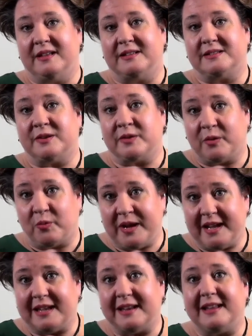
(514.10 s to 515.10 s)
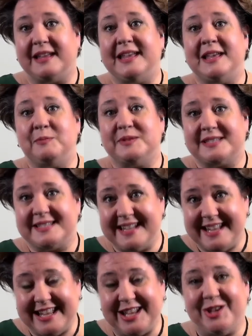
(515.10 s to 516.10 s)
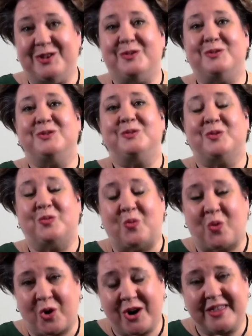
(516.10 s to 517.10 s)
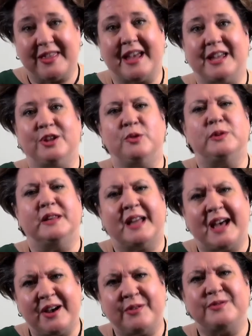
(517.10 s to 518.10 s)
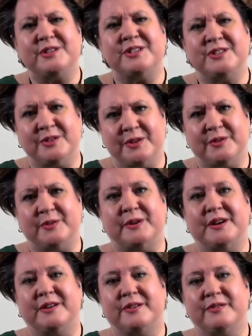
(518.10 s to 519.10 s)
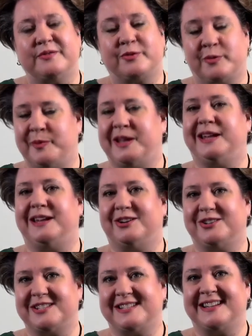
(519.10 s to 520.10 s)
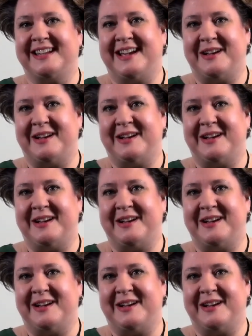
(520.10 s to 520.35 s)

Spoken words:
so that we can keep seeing you do the work that you love to do for many years to come?